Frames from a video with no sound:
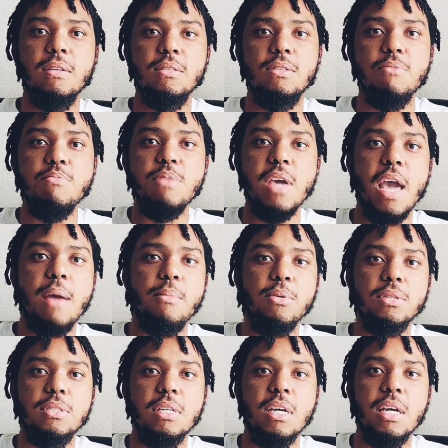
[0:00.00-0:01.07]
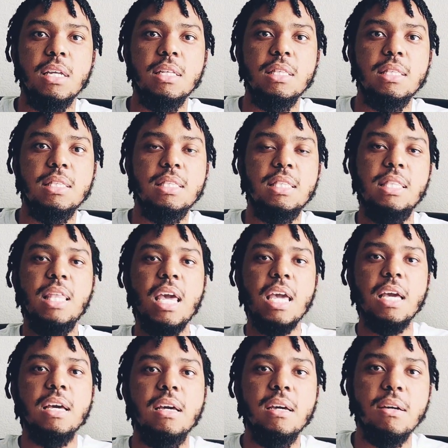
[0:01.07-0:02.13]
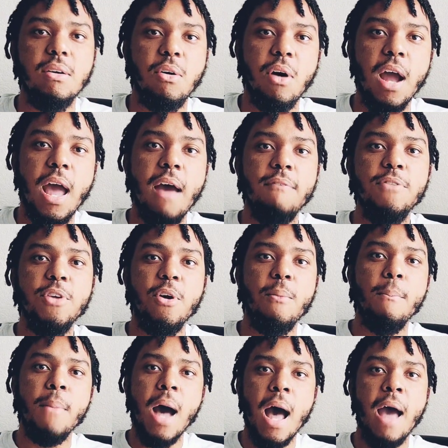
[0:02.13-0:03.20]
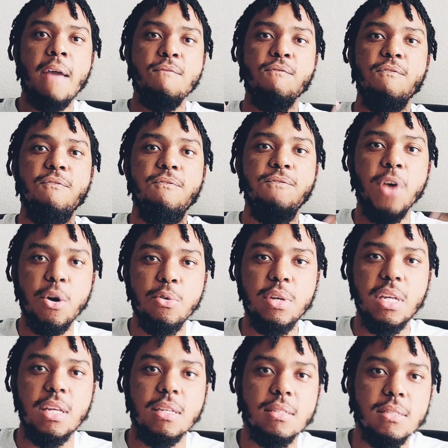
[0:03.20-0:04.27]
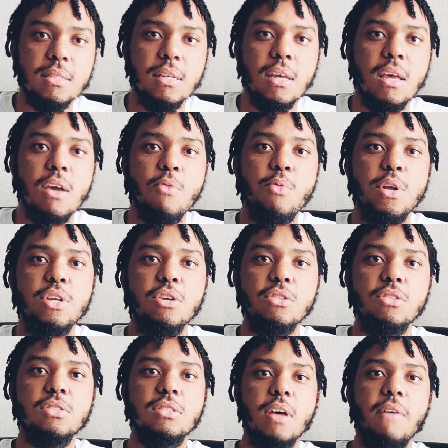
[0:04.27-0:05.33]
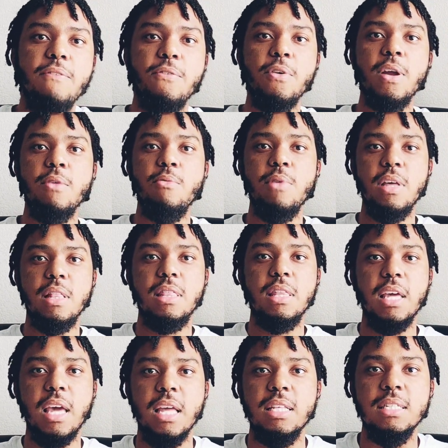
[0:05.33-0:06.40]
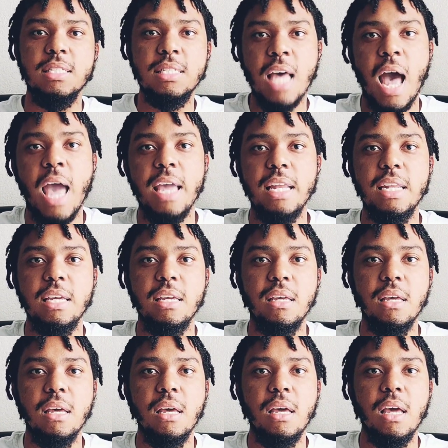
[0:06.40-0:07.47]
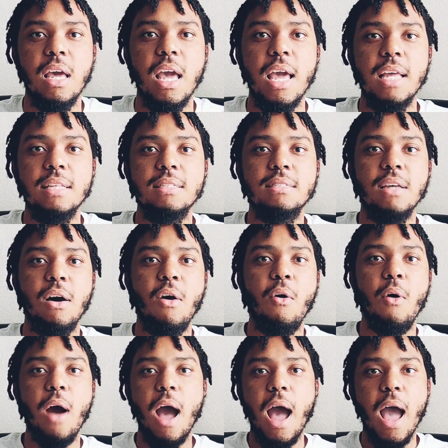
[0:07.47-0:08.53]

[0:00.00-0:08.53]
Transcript: to be able to think or have your mind focus when you're suffering with anxiety. And so